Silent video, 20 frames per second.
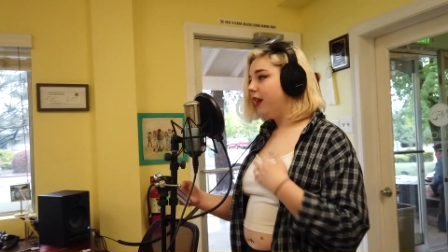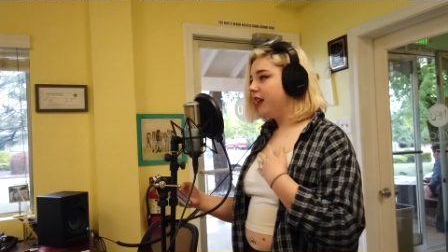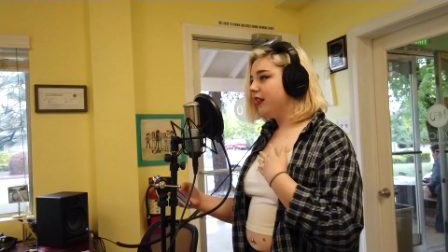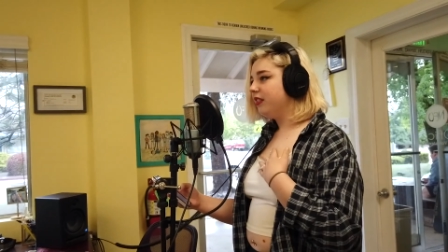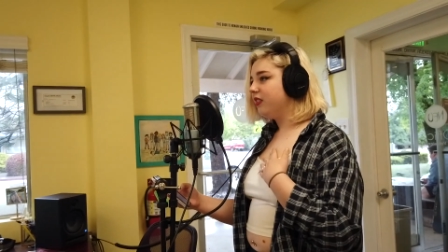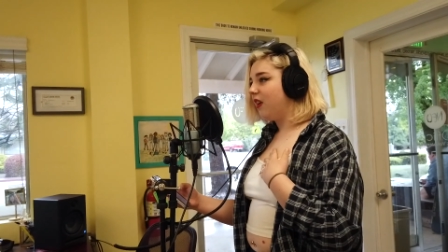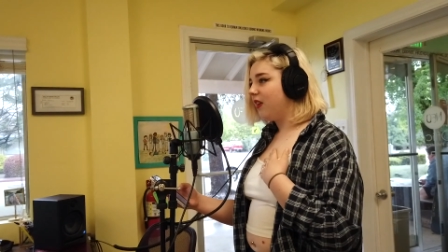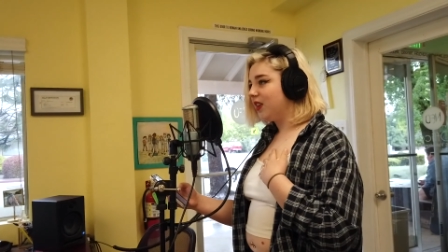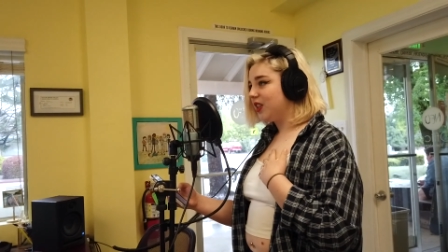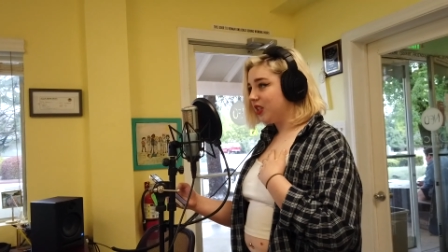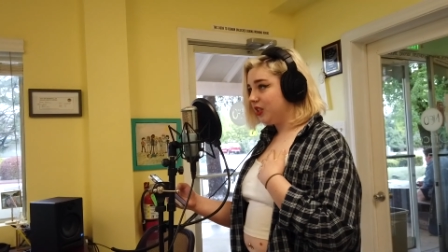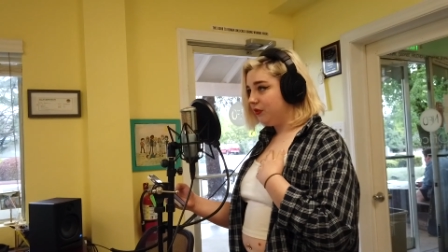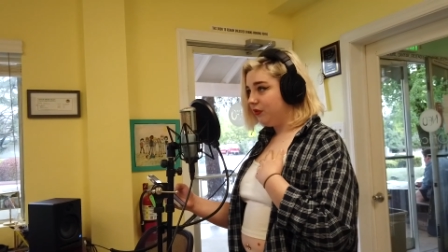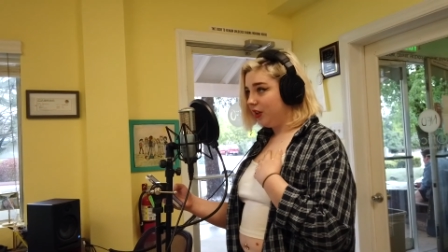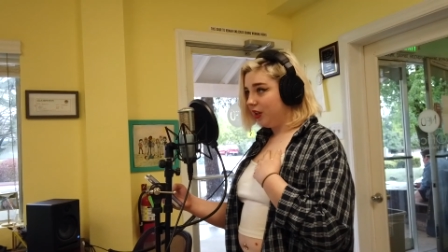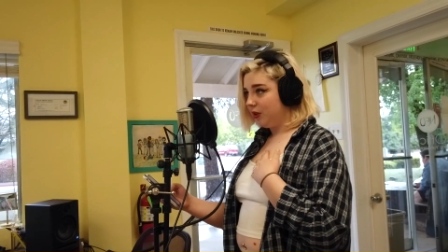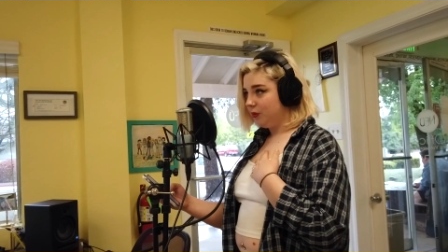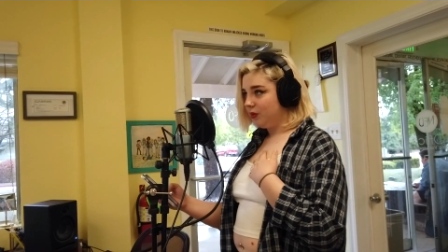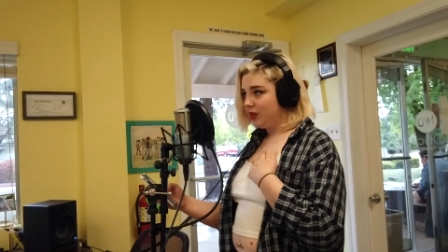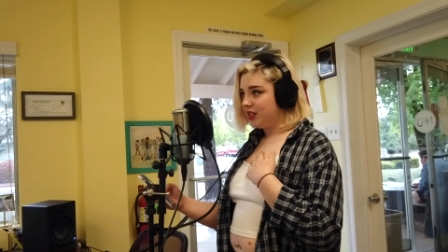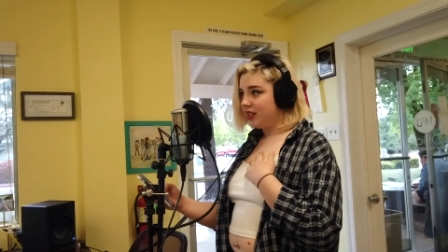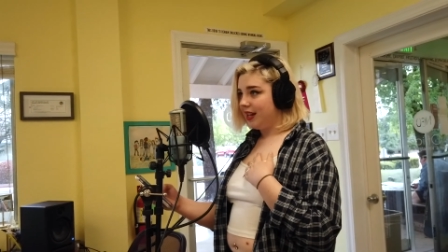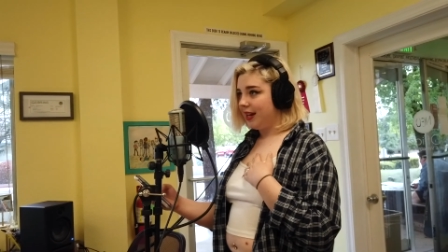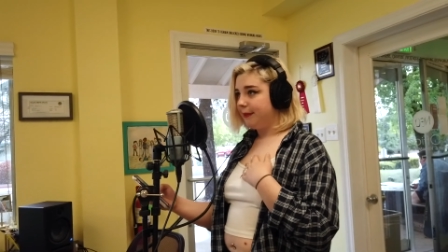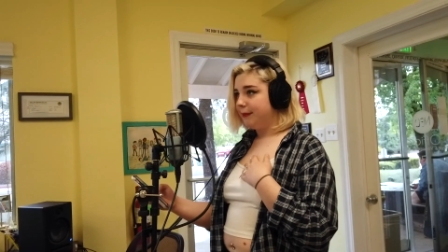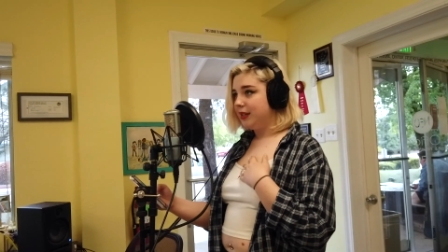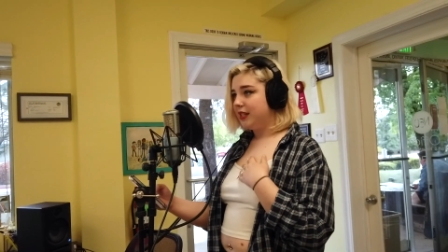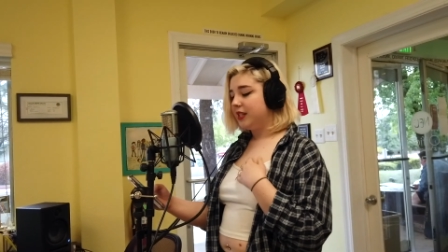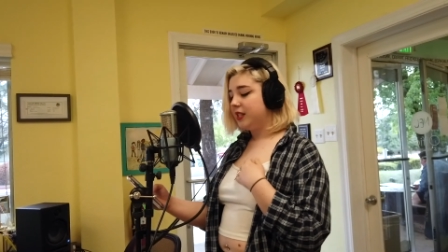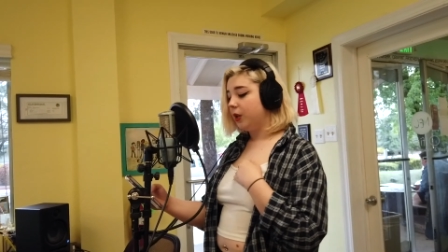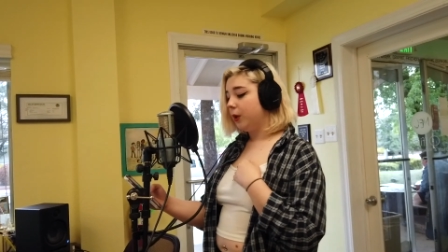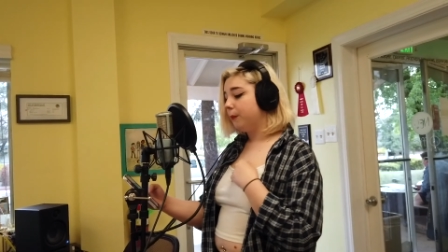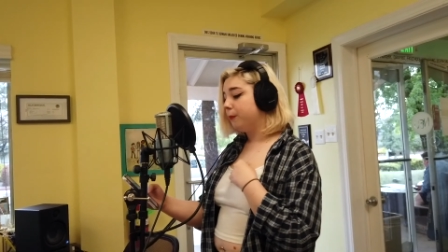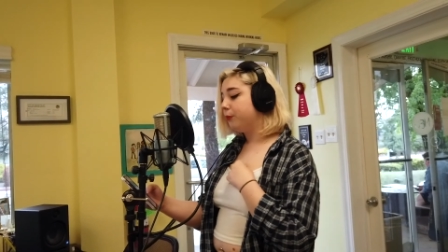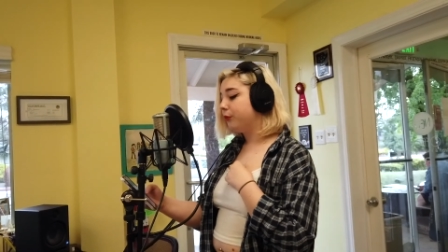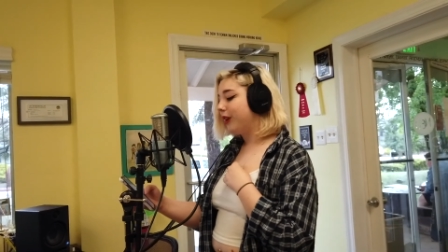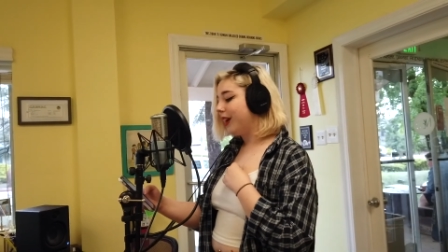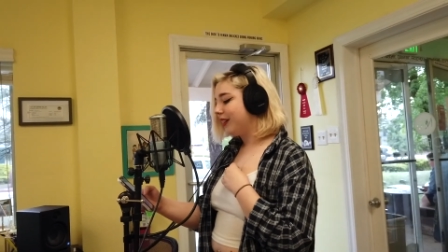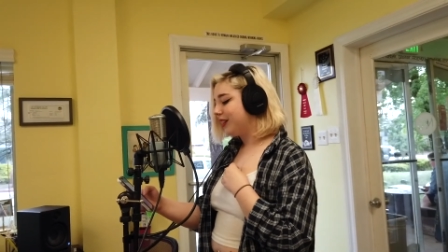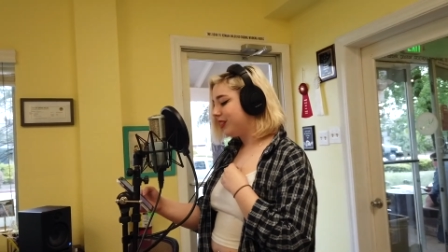lungs filled with slimy silt,
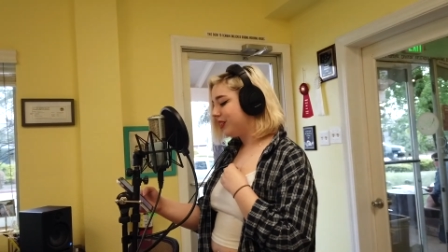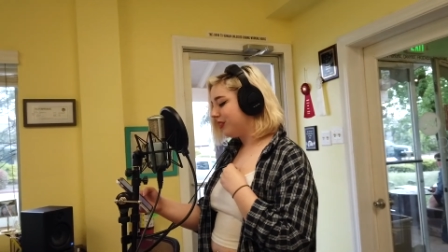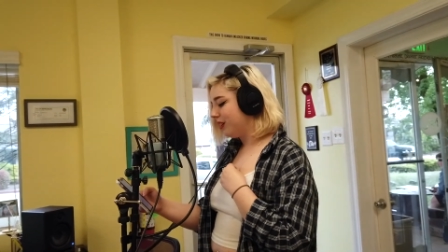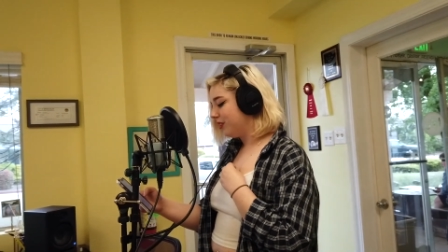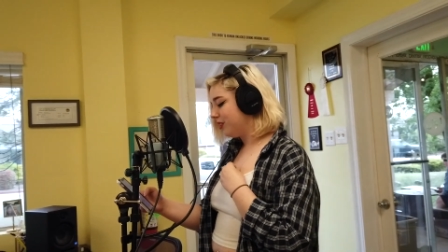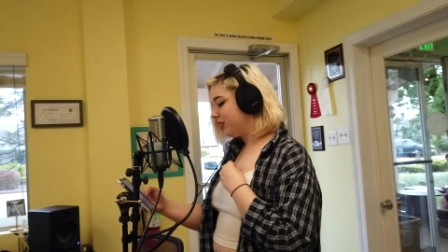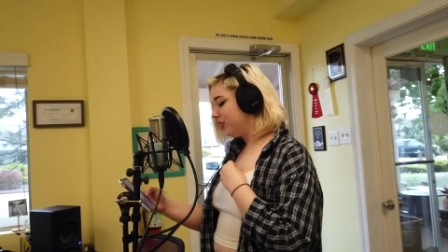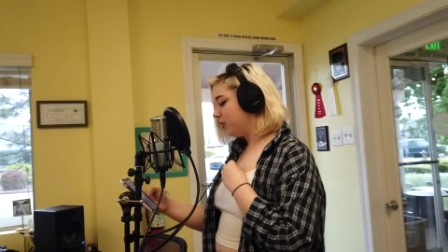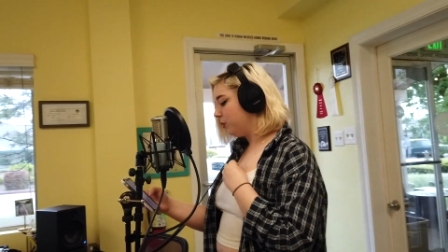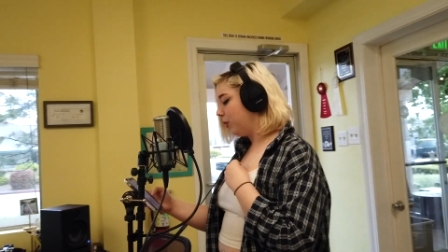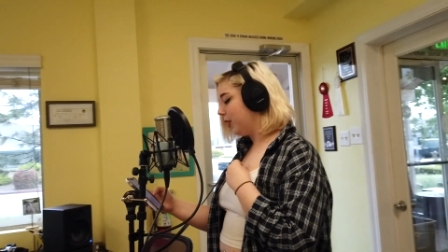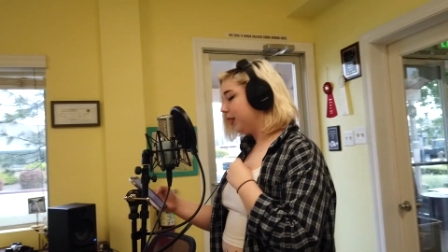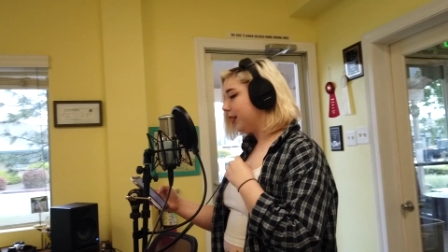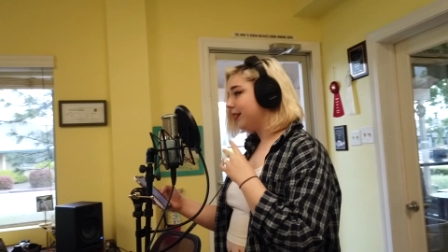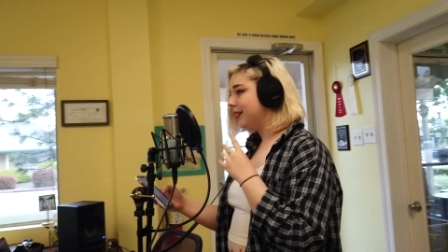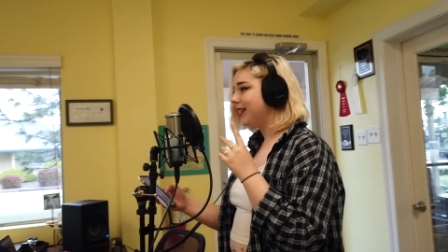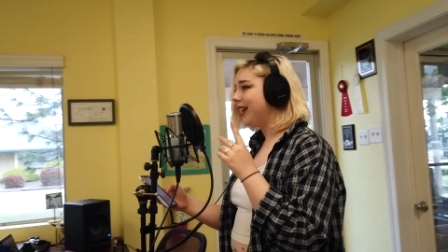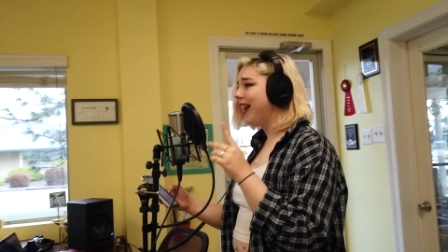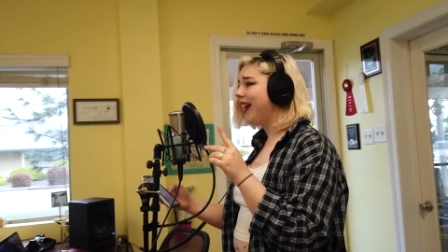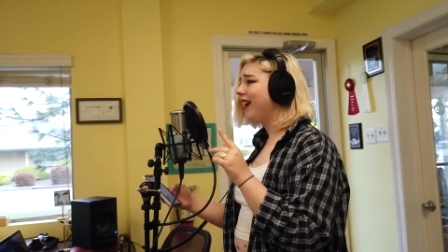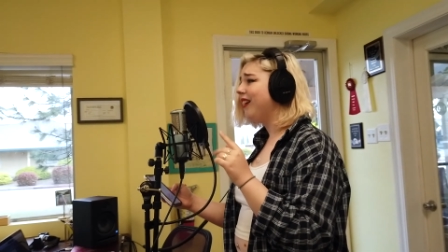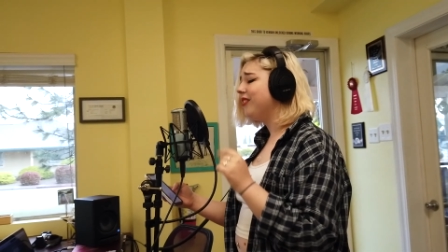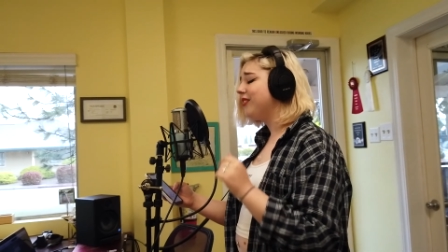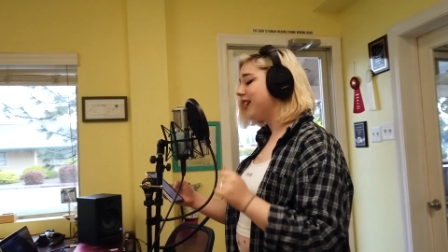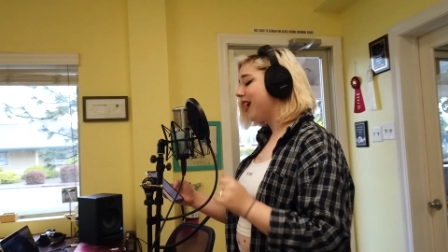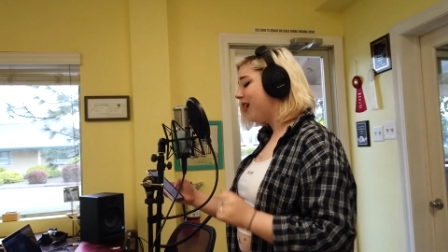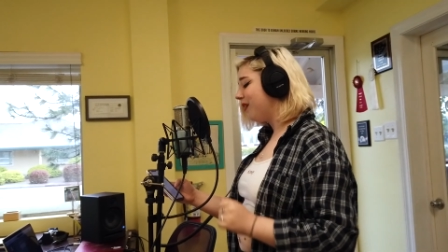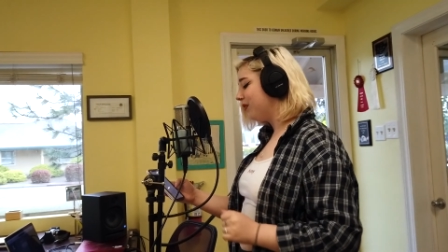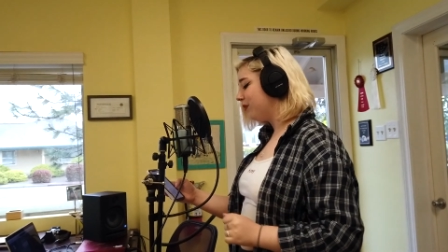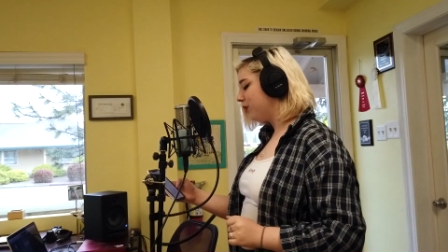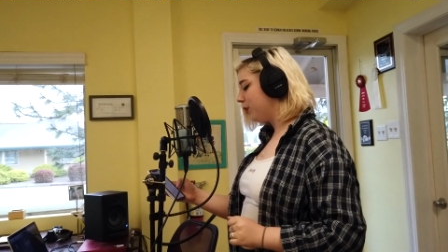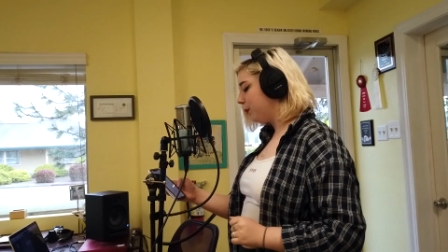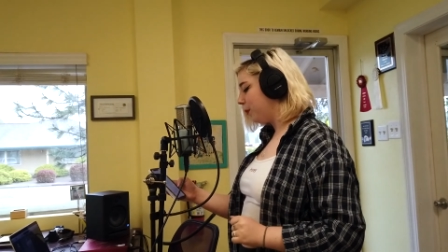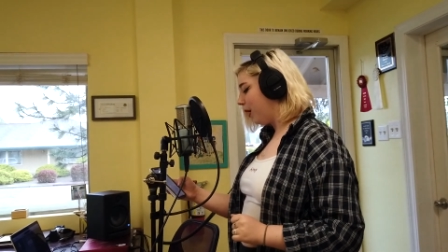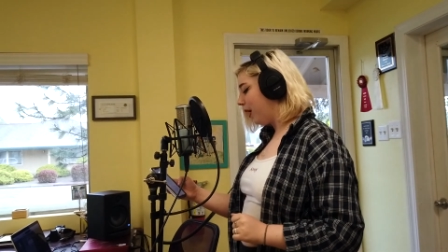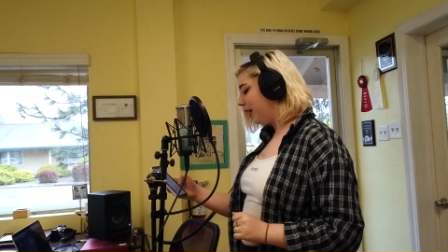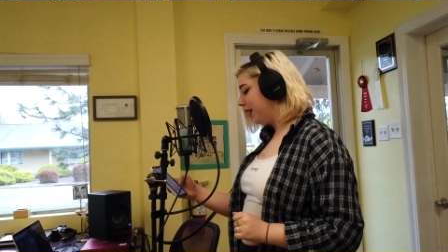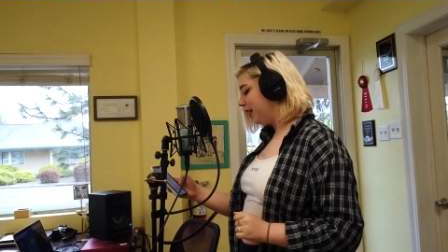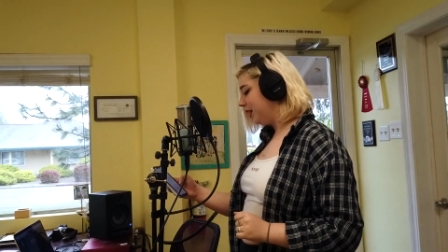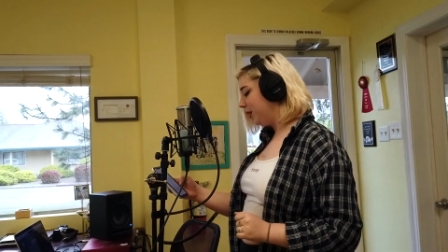breath starts to wilt, a tear down of the
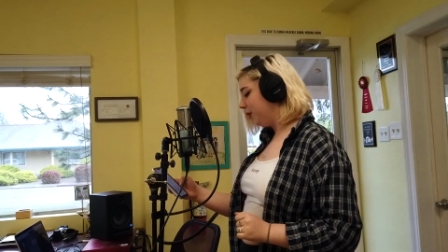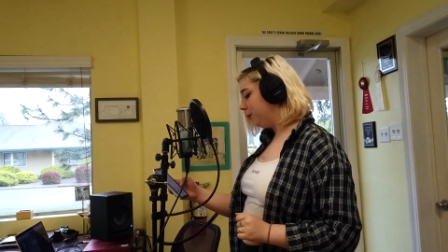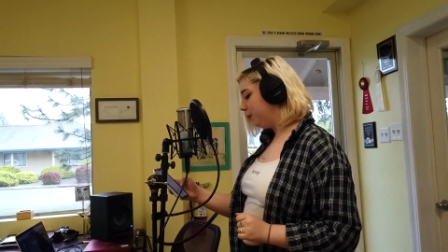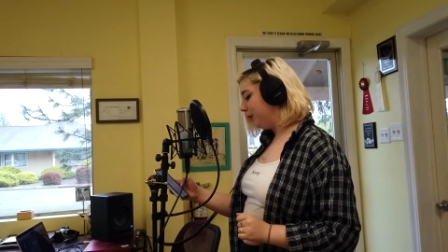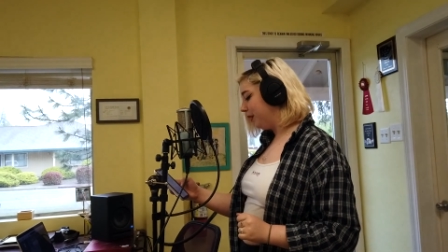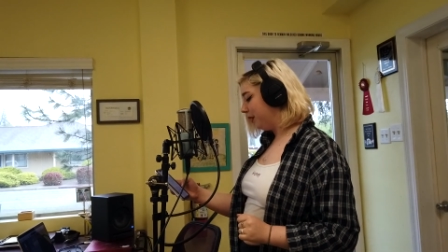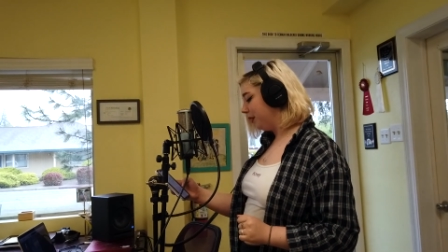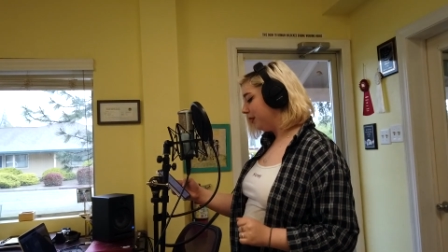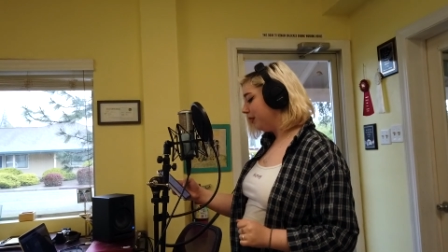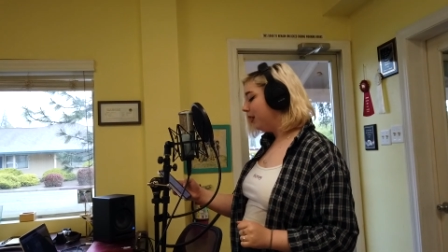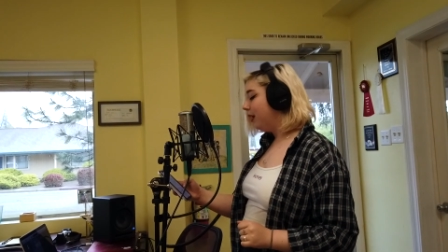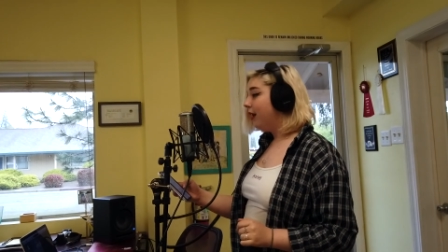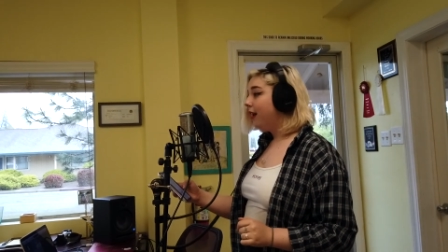body you built,